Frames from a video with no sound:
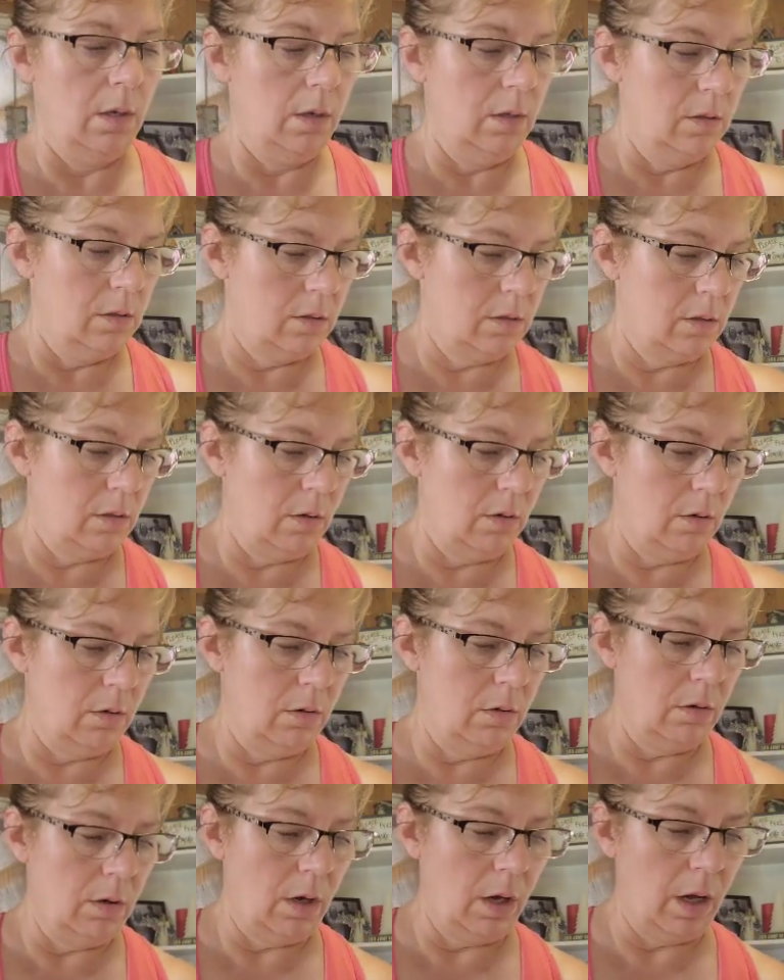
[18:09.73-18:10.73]

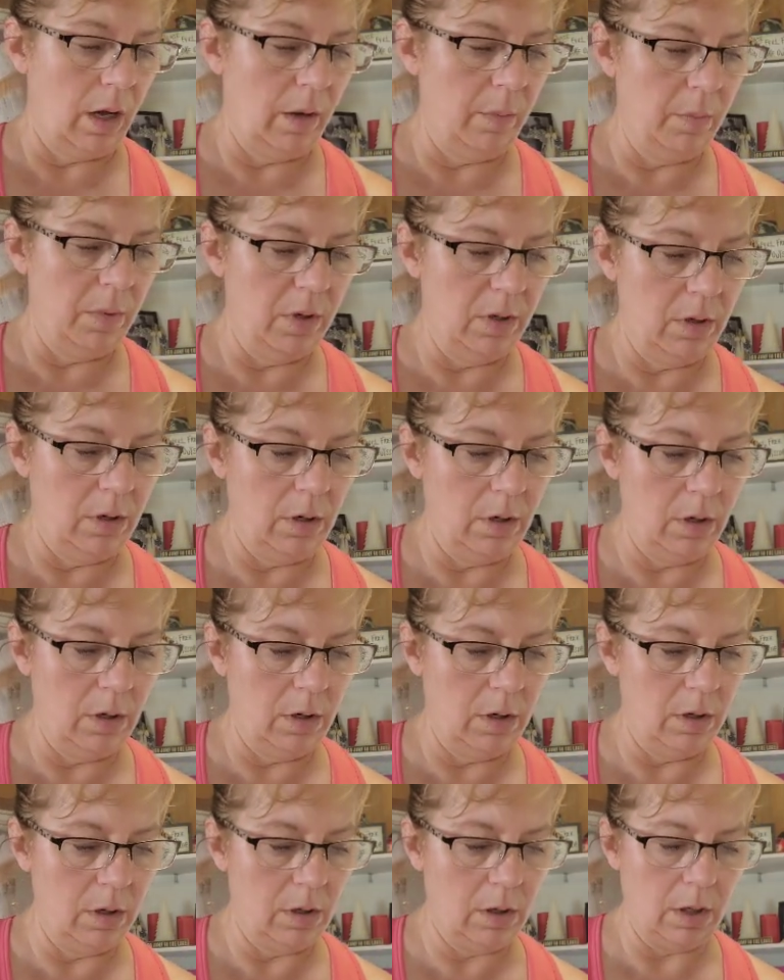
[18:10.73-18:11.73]
So I'm
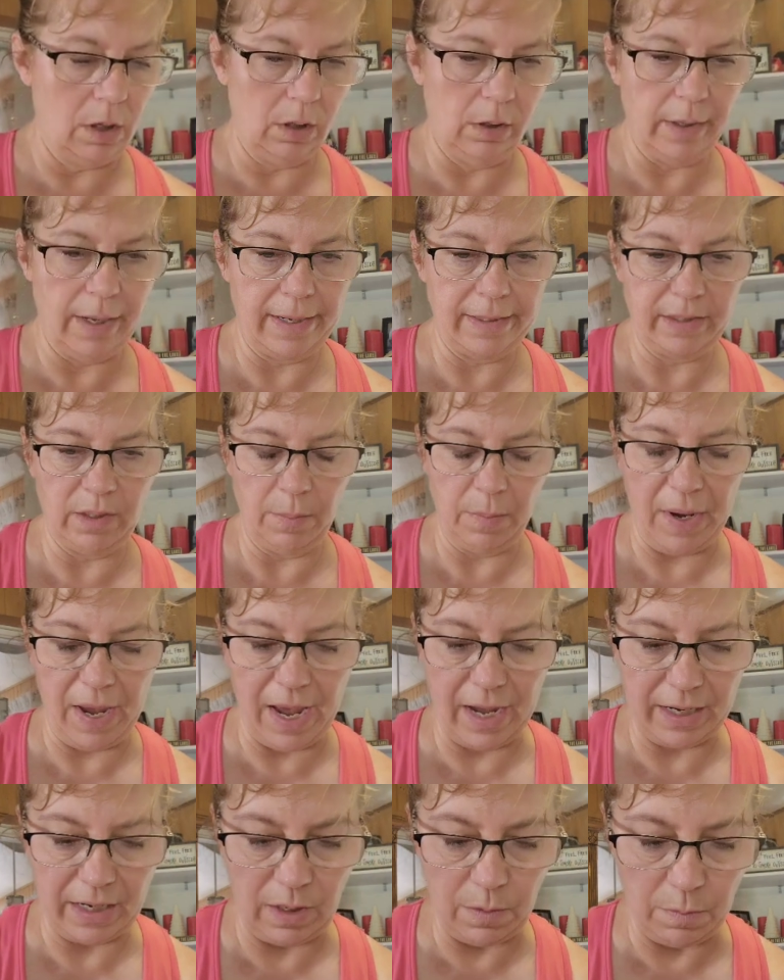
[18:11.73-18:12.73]
gonna collect the
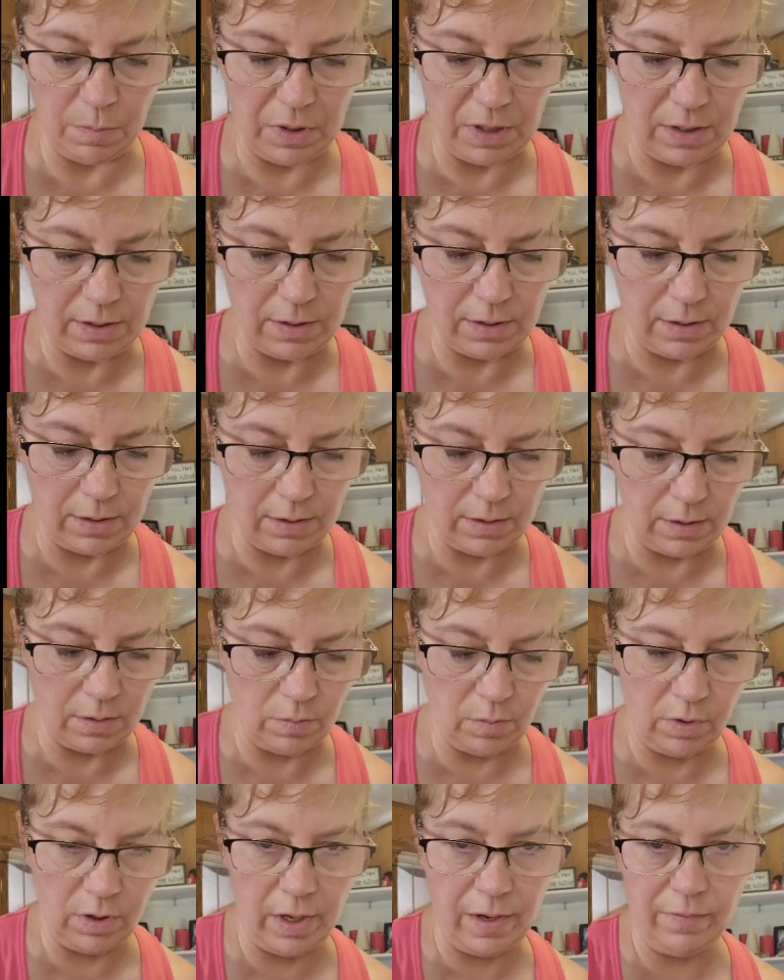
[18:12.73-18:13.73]
backing pieces
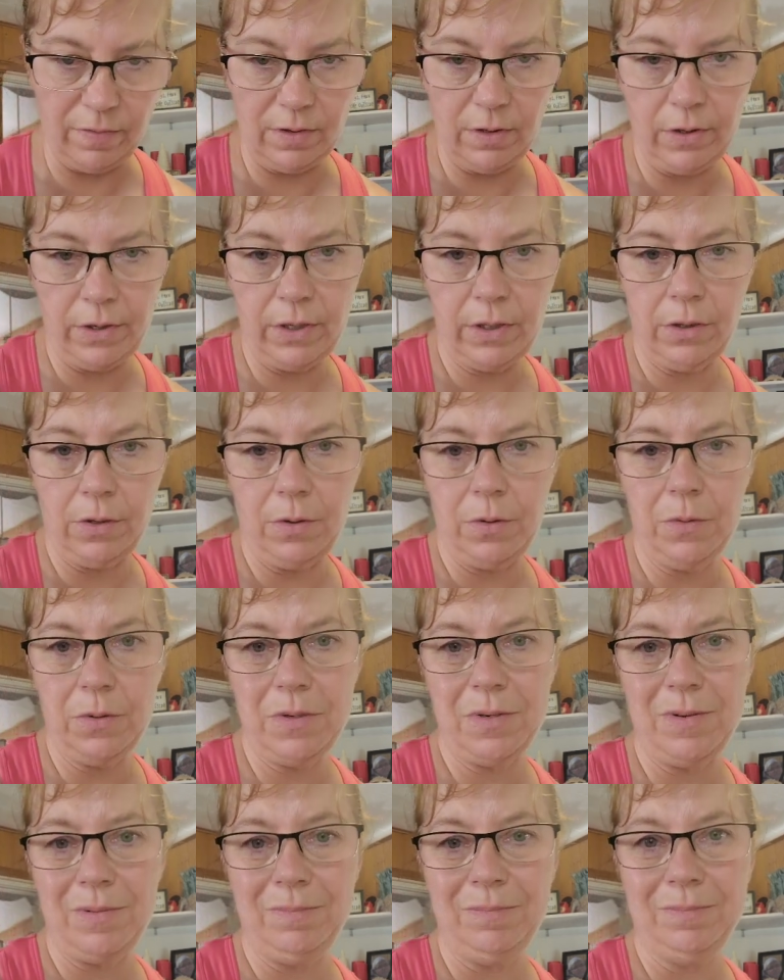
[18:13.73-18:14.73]
and we'll have a look at those.